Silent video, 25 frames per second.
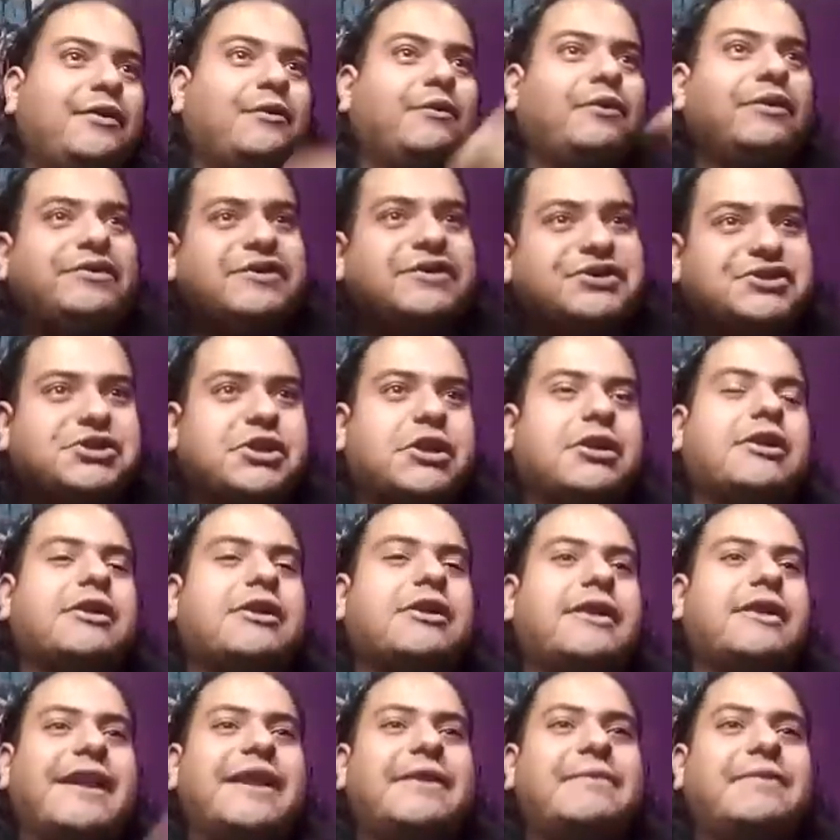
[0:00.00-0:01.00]
with the
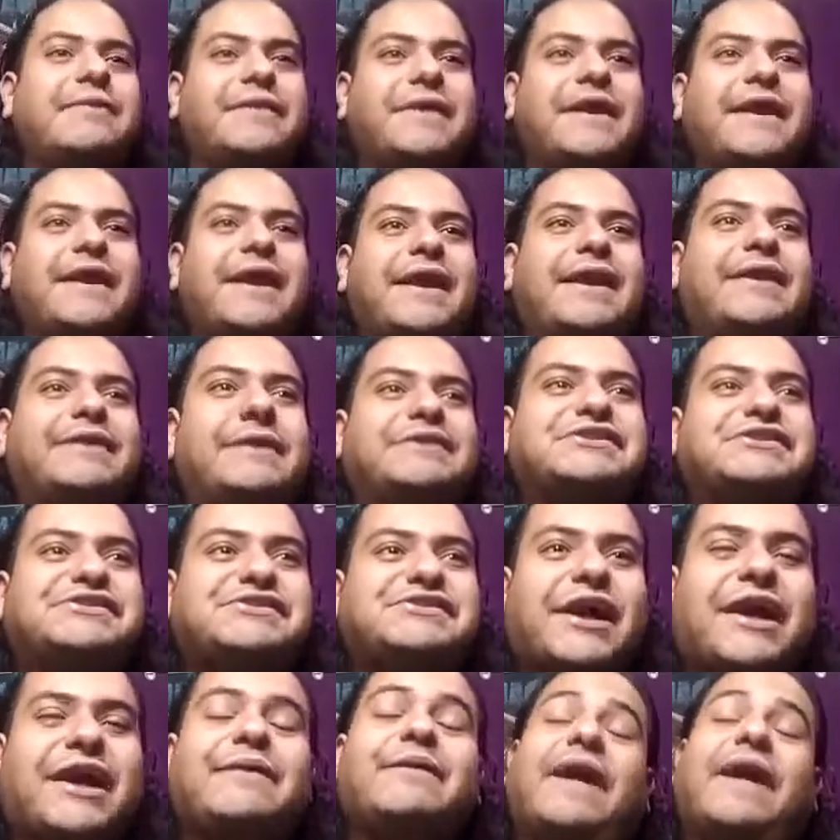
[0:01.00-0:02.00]
shirt and everything, and I
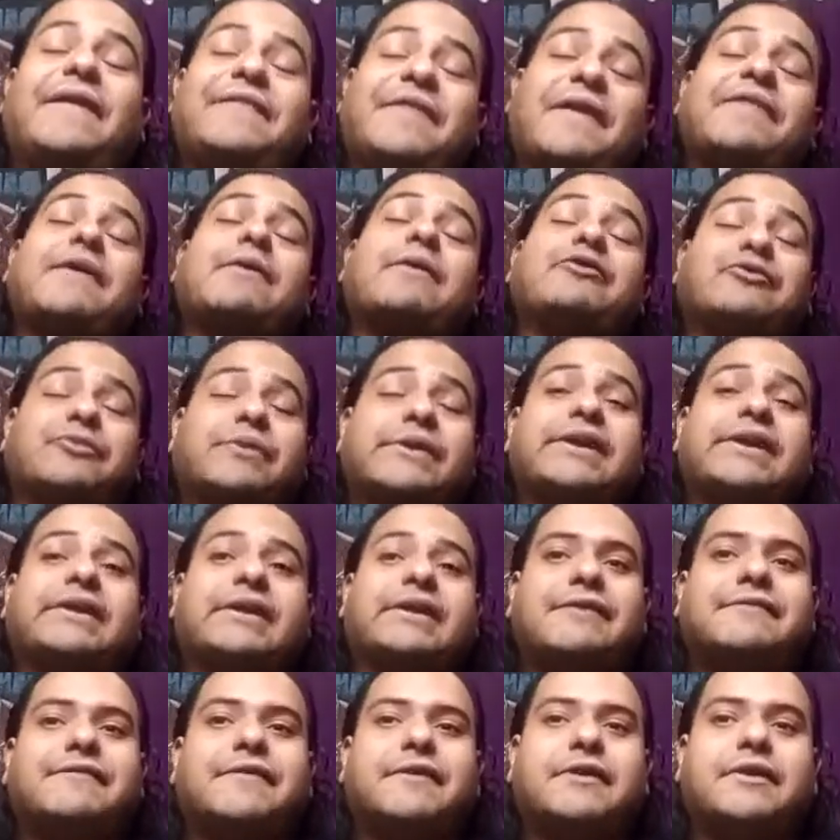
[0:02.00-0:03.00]
thought that was really
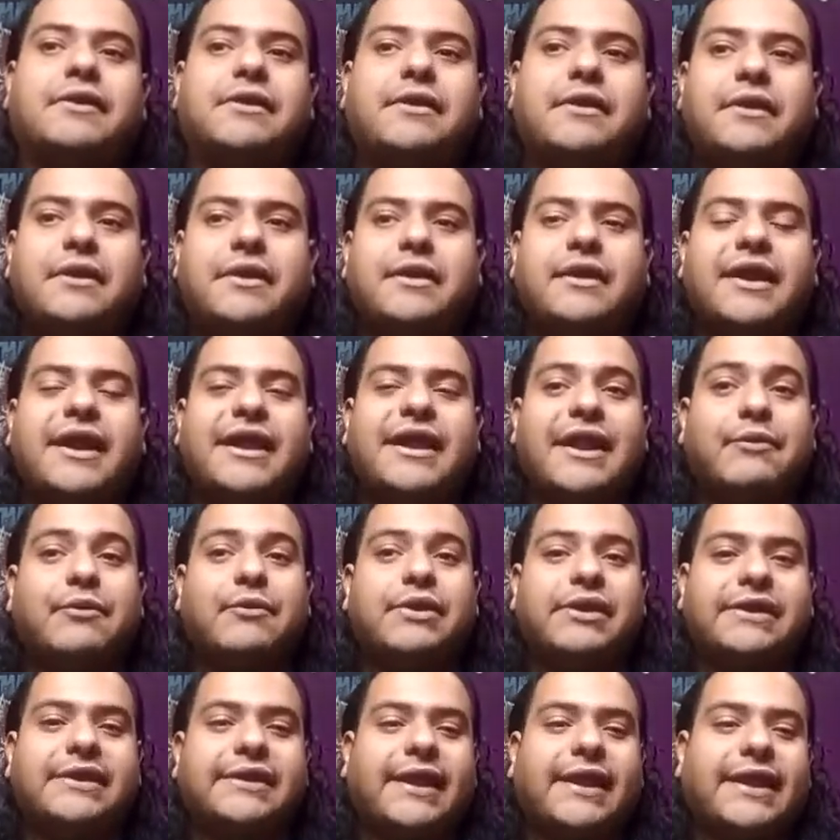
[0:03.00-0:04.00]
clever, and I
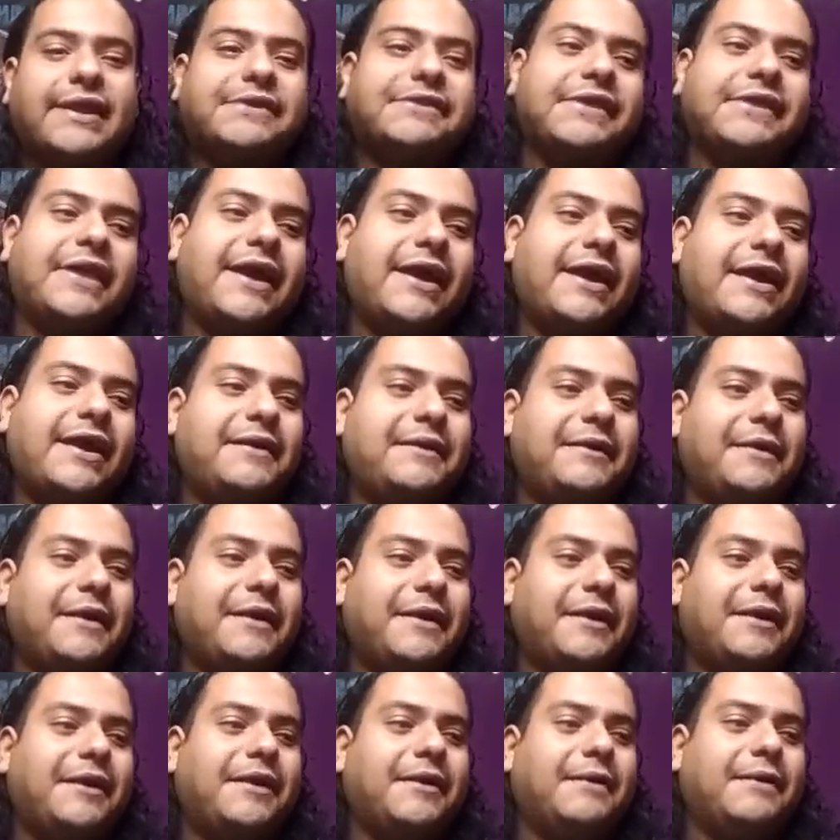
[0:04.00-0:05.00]
really liked that.
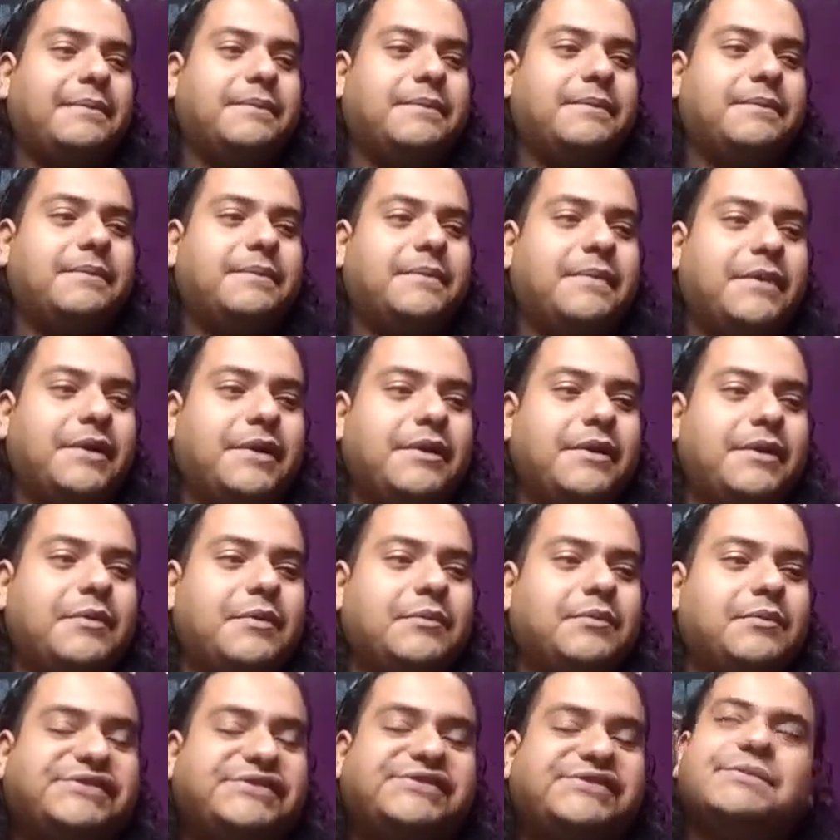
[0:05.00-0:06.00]

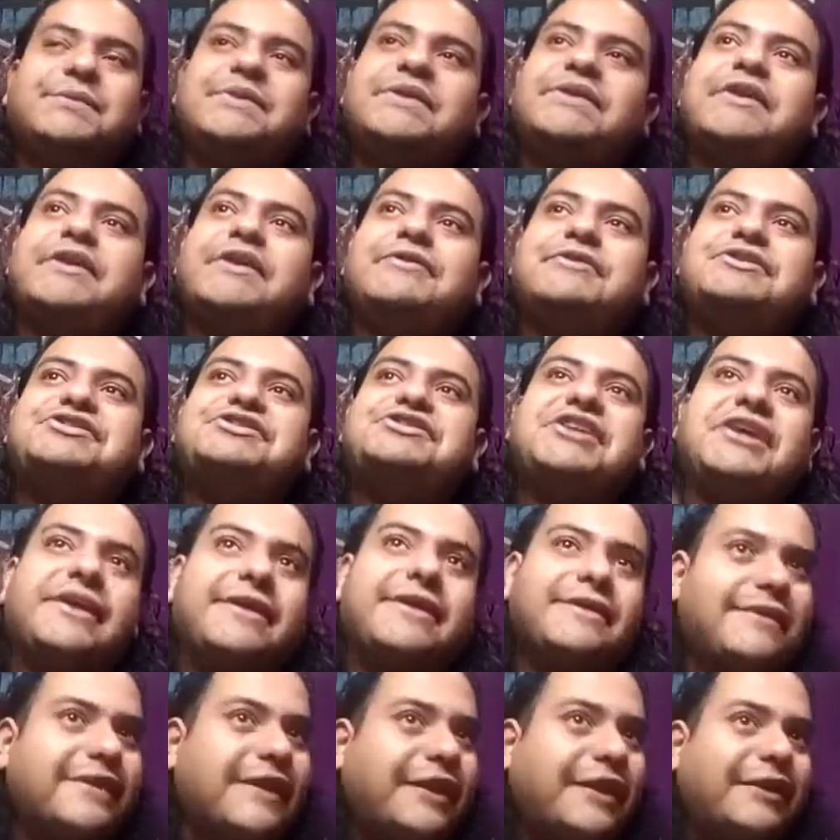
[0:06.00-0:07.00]
But some of the other
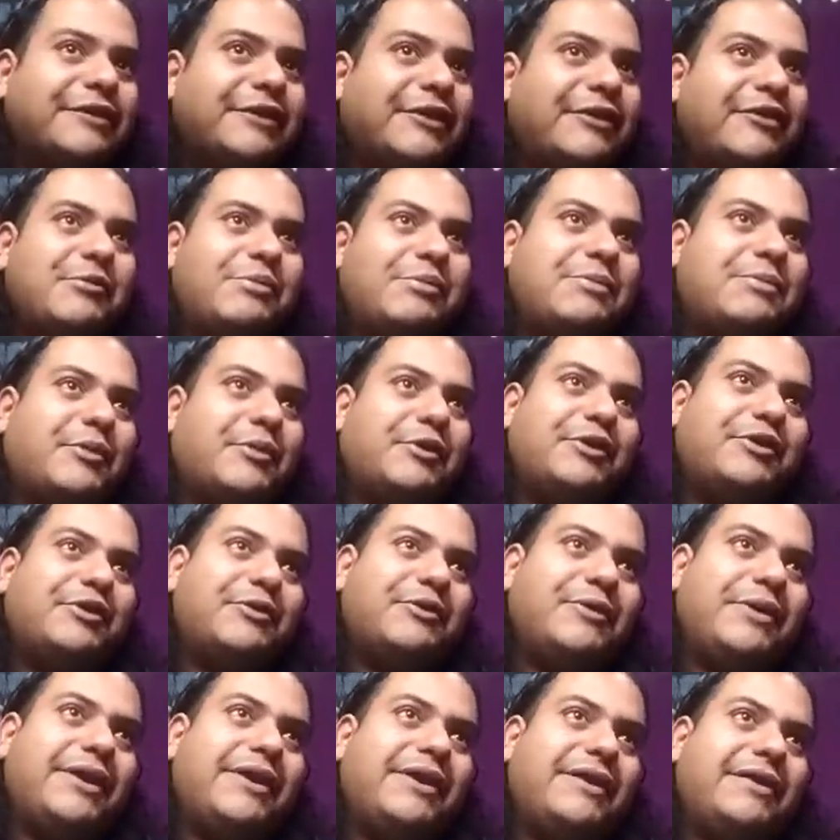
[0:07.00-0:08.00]
shit that other people are
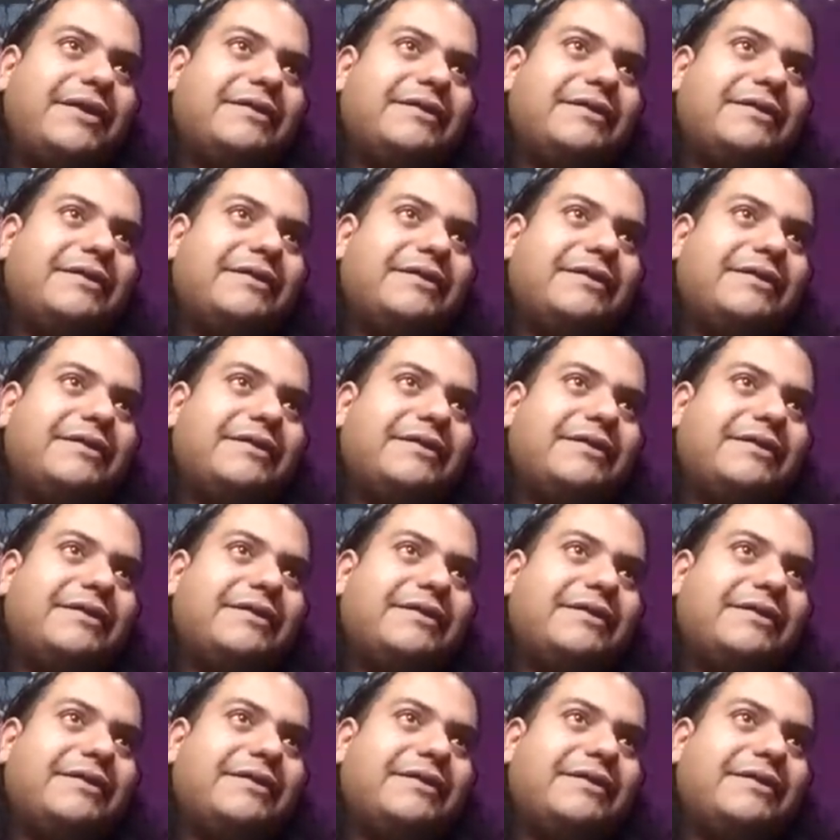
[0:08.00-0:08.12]
doing,